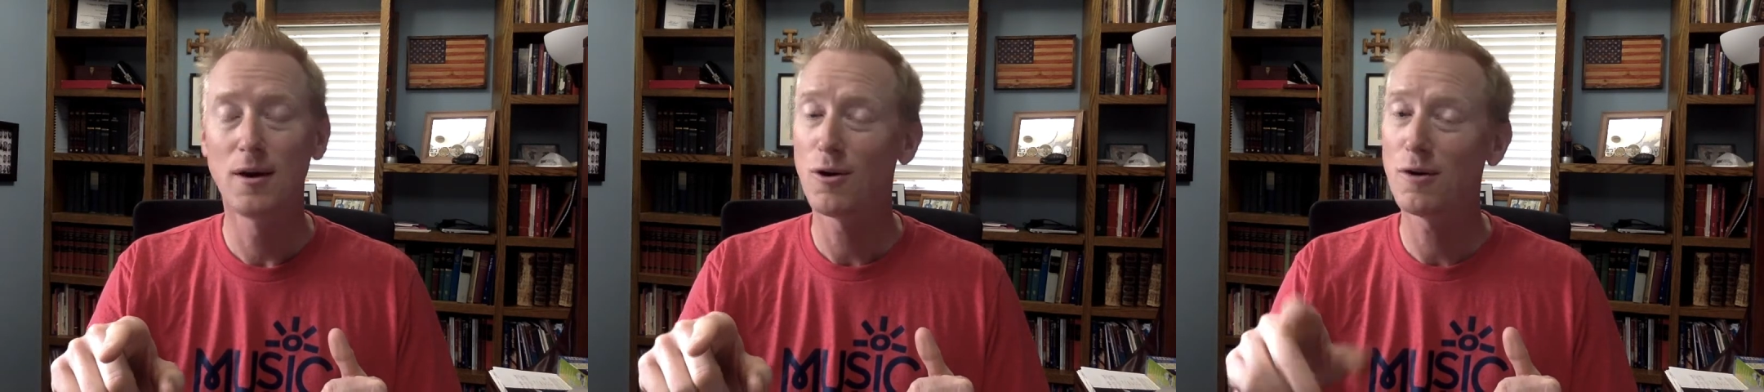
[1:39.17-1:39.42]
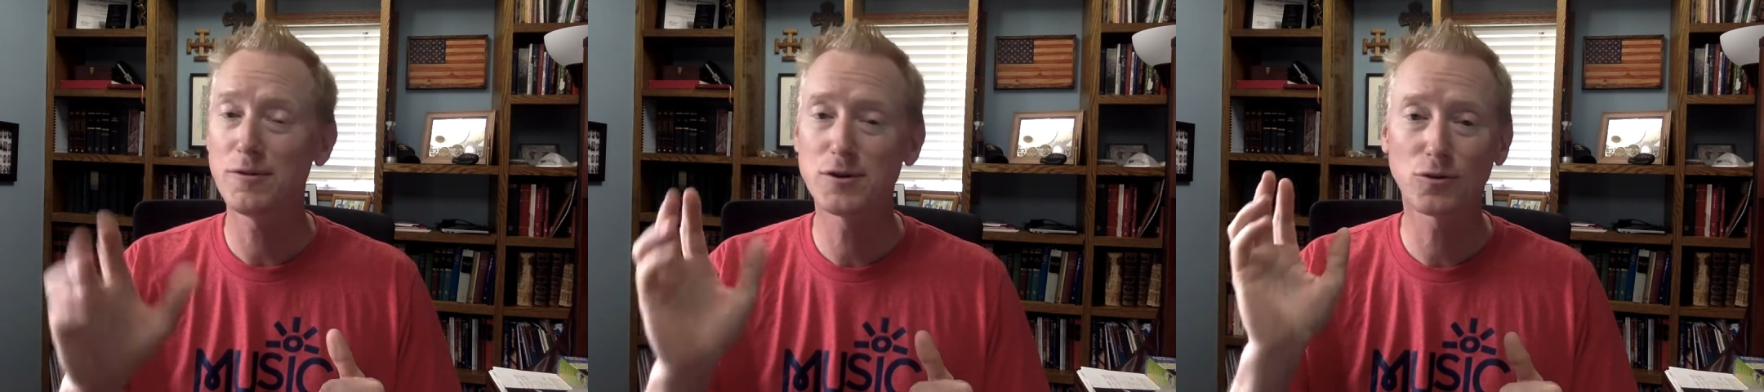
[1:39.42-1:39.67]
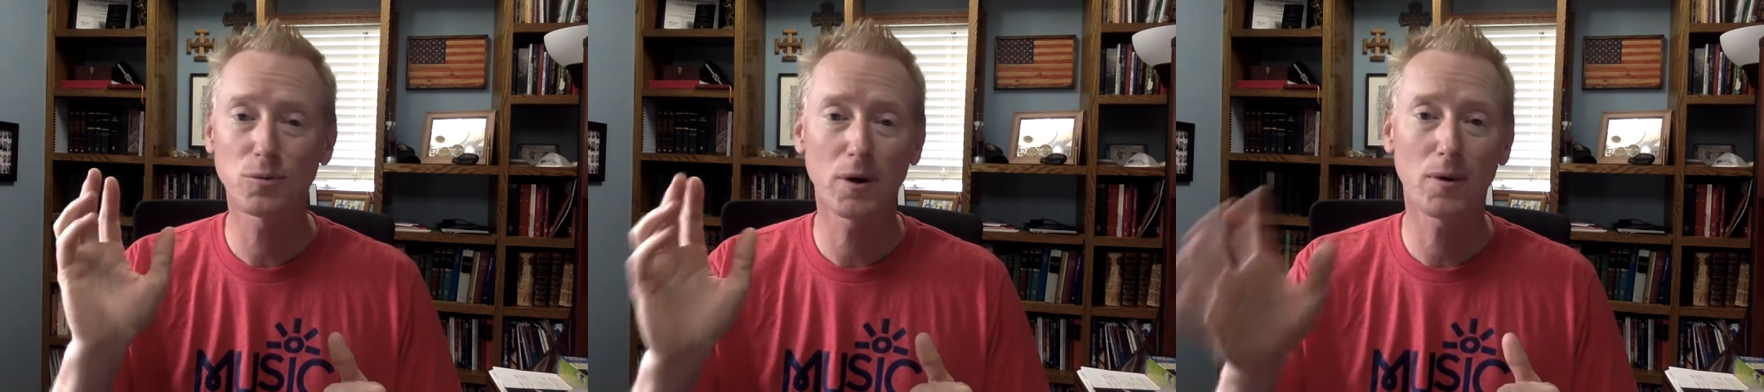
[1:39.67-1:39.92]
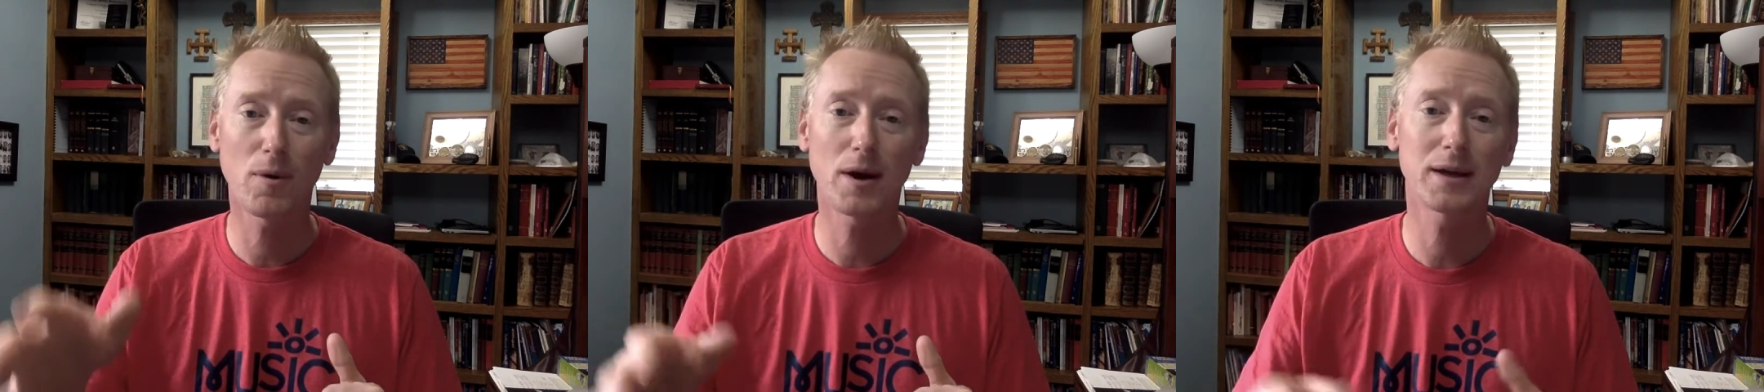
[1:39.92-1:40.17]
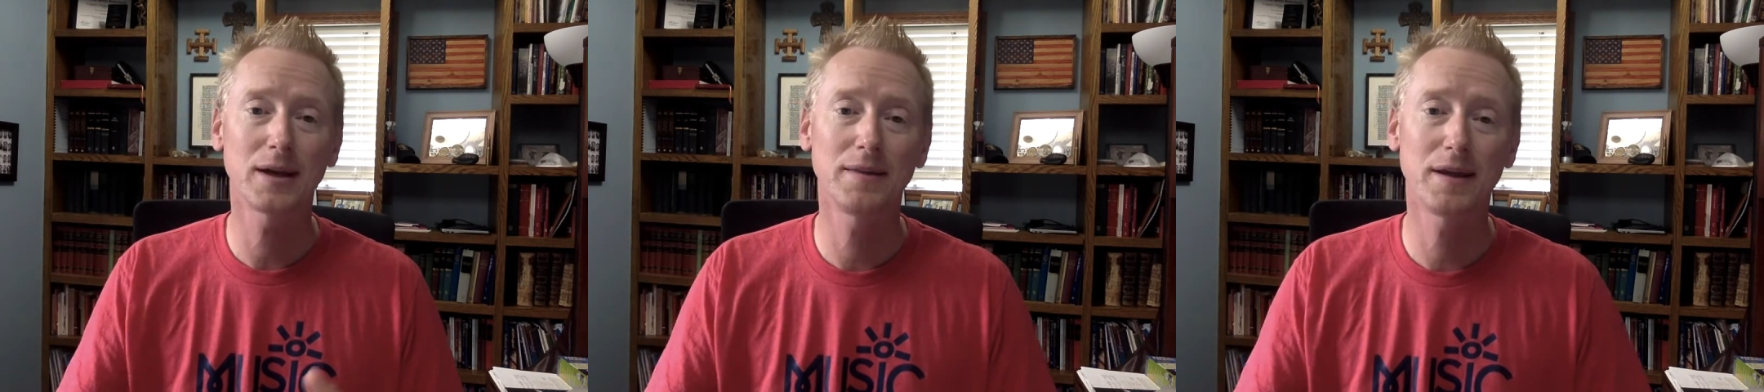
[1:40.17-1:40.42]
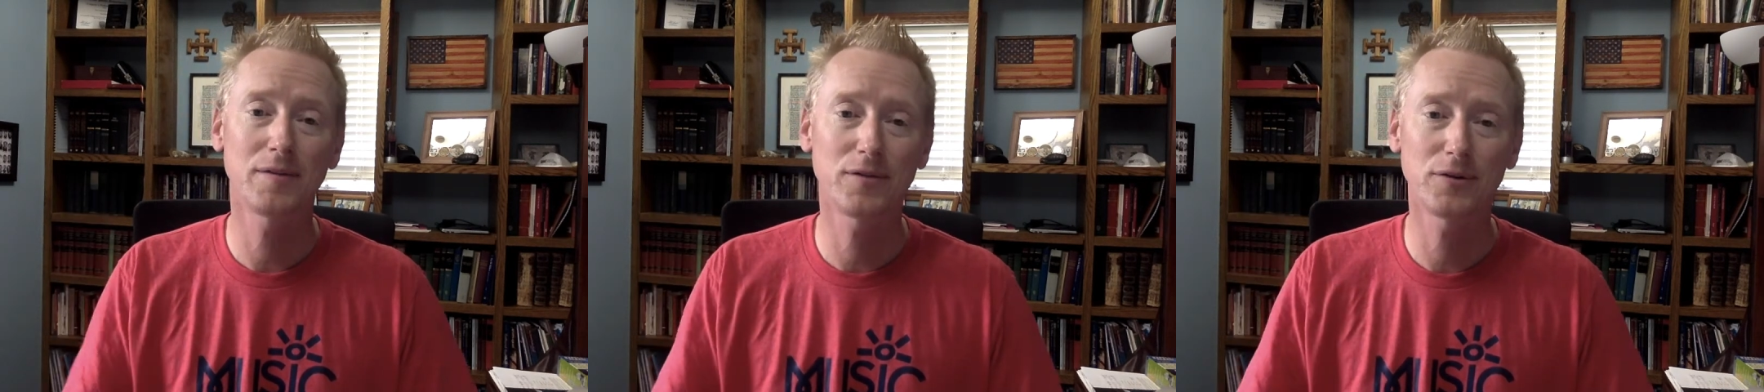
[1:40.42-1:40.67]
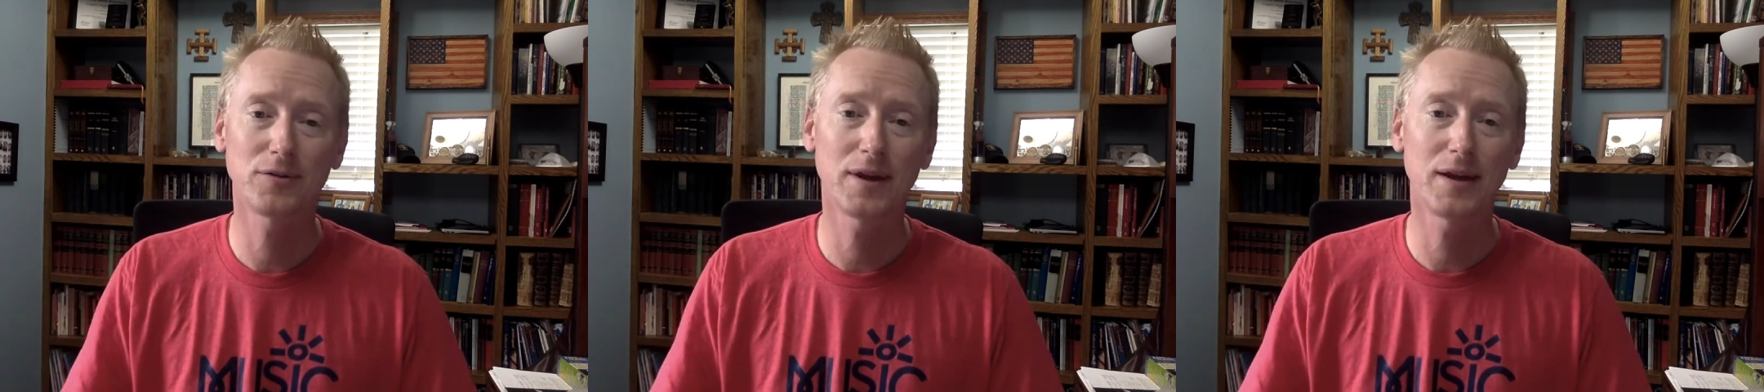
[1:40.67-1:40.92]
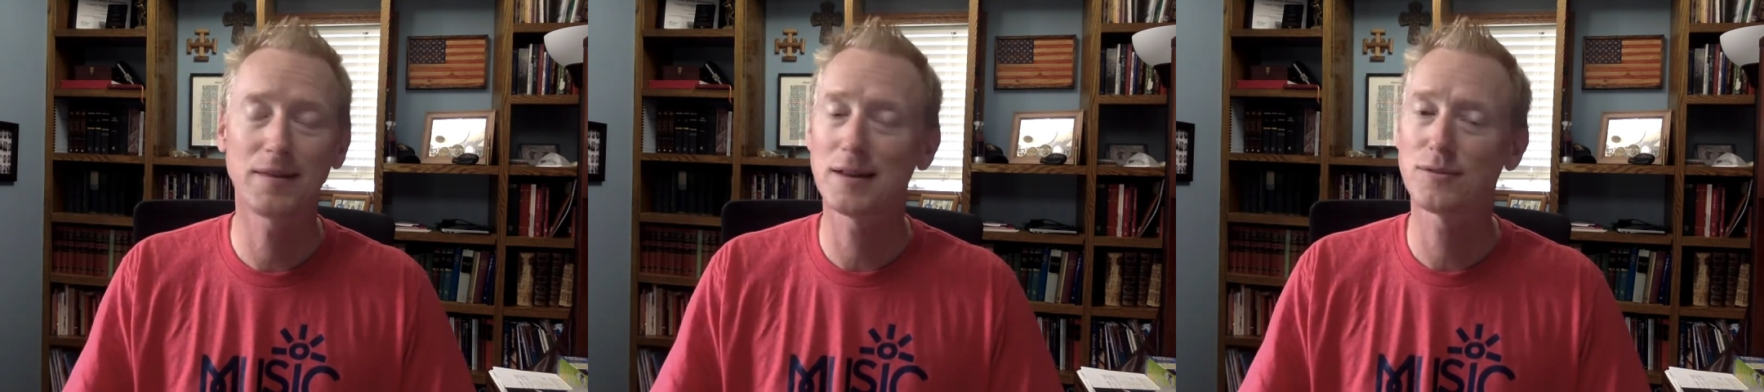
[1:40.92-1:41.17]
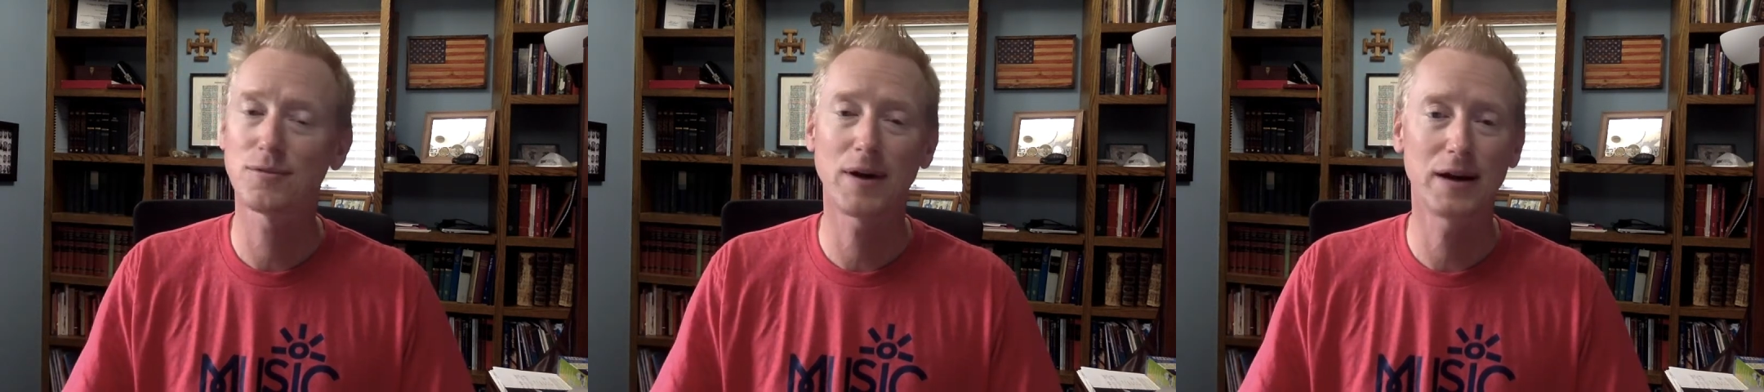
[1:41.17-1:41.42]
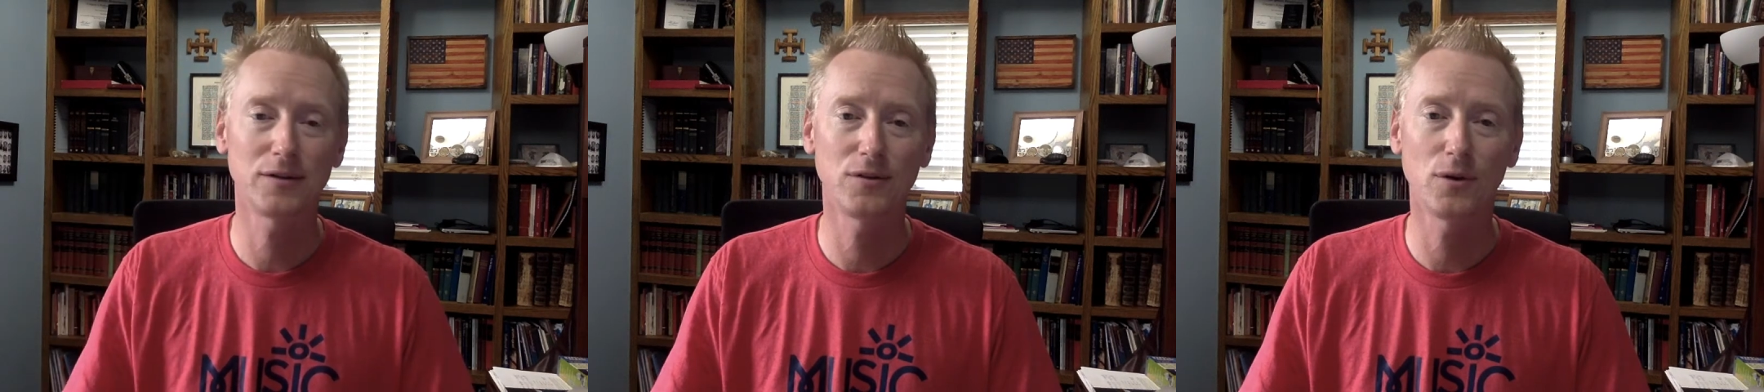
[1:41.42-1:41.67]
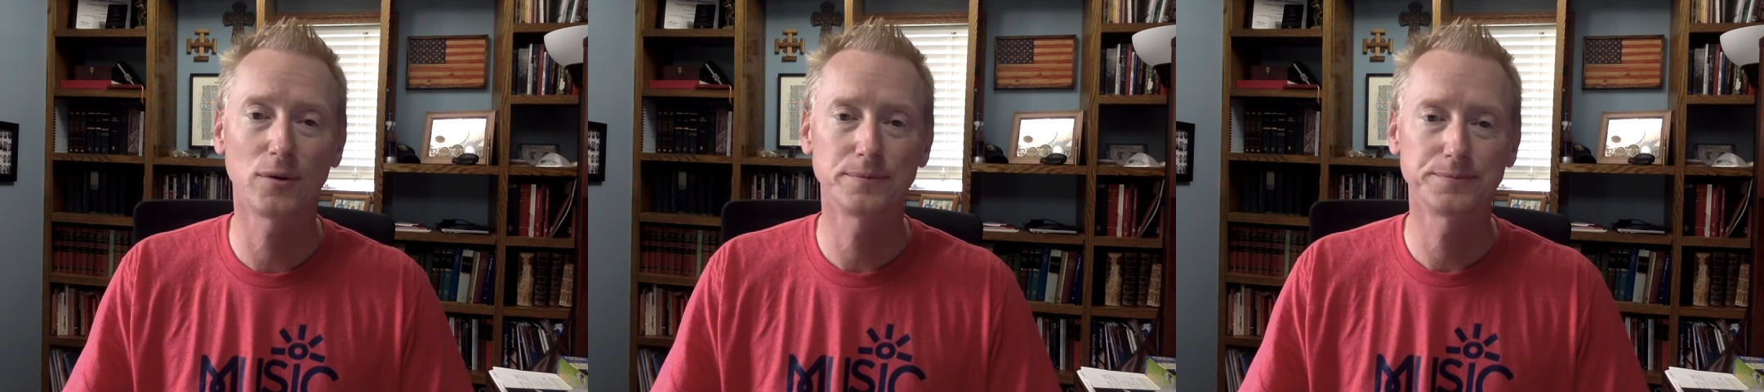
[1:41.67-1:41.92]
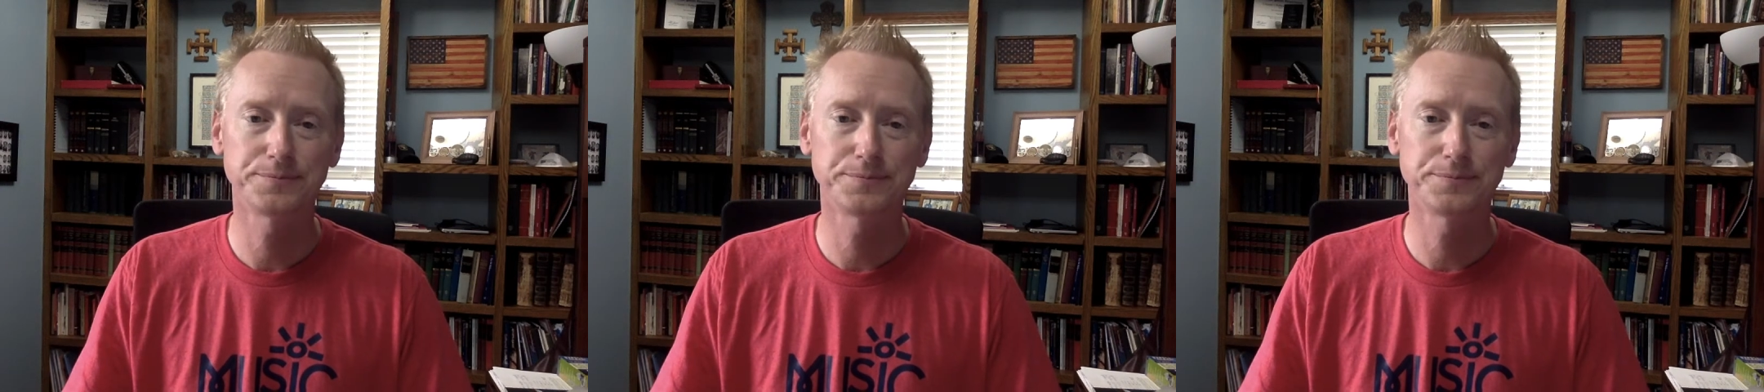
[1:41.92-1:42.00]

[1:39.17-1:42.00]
or if you just want to walk in that first day, that's fine too.